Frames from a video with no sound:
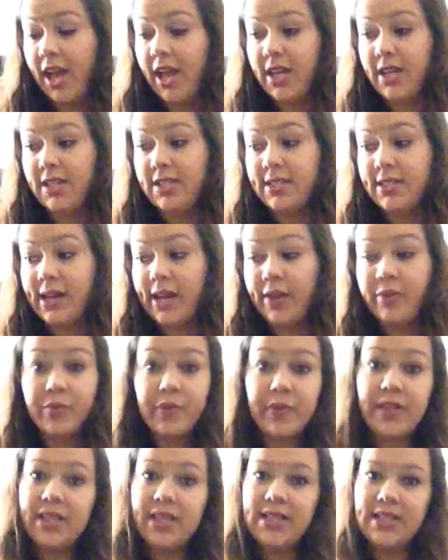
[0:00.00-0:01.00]
and I
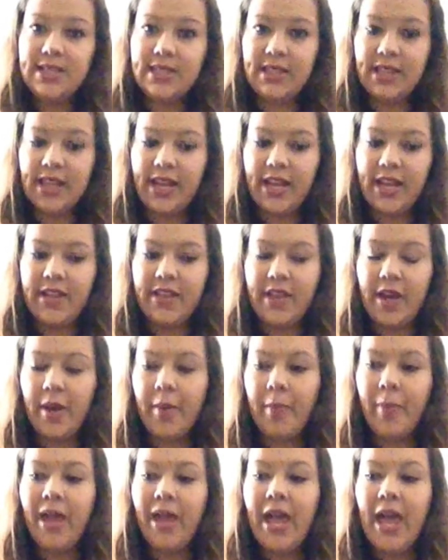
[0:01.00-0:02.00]
really did like
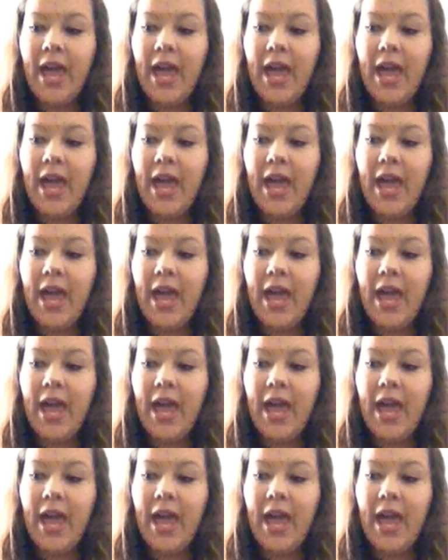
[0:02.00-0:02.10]
them